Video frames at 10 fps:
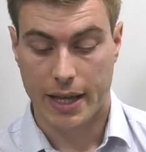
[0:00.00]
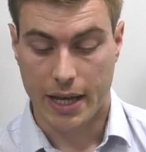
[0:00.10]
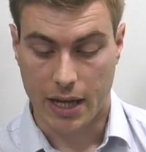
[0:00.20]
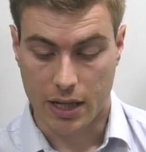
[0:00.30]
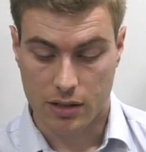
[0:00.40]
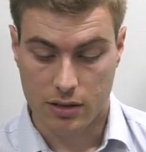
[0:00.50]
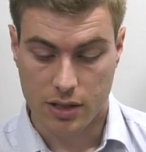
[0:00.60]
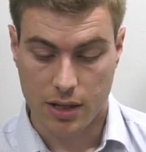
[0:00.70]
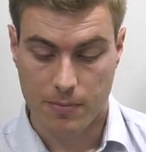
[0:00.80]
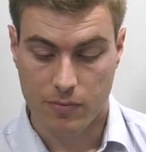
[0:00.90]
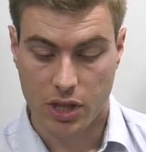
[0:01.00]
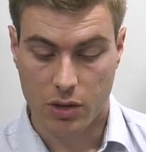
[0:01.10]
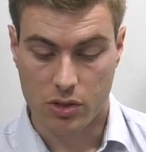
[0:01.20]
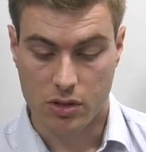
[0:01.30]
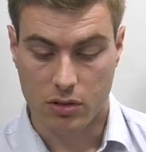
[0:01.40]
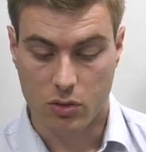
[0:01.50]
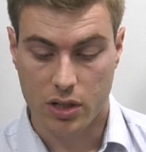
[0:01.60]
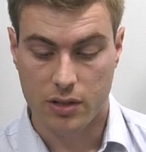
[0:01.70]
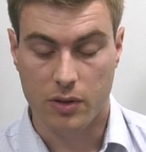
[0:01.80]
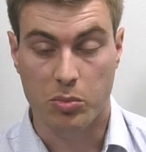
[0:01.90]
And there was
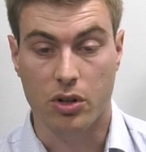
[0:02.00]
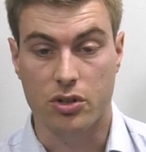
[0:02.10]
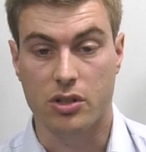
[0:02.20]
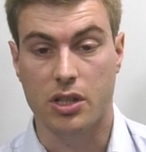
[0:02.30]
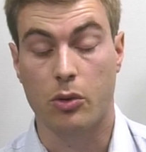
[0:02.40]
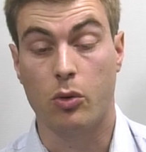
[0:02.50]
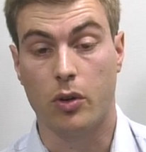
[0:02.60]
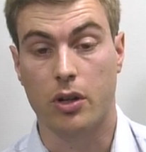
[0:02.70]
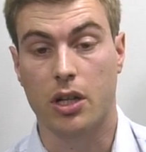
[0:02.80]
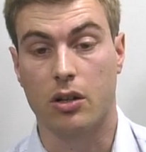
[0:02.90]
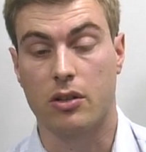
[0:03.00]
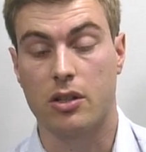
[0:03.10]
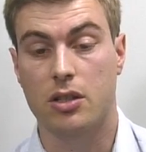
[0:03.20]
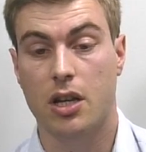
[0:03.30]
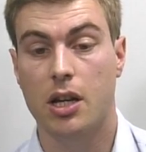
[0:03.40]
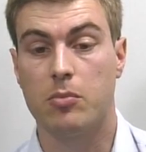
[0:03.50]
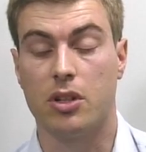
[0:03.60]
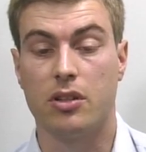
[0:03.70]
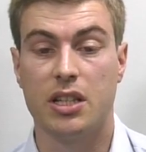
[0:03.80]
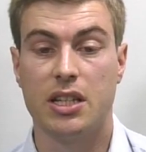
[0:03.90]
quite a few projects that they were working on at the time,
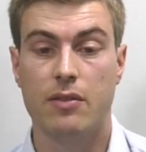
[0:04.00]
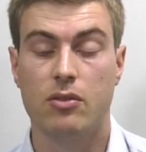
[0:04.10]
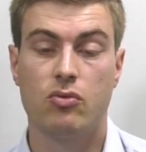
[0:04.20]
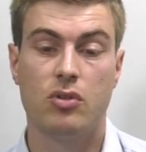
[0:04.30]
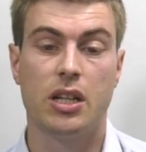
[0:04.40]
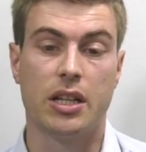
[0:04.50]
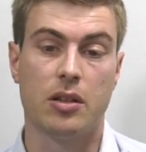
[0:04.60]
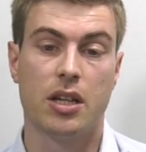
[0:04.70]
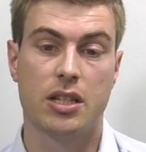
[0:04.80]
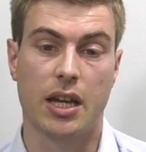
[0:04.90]
but they'd never really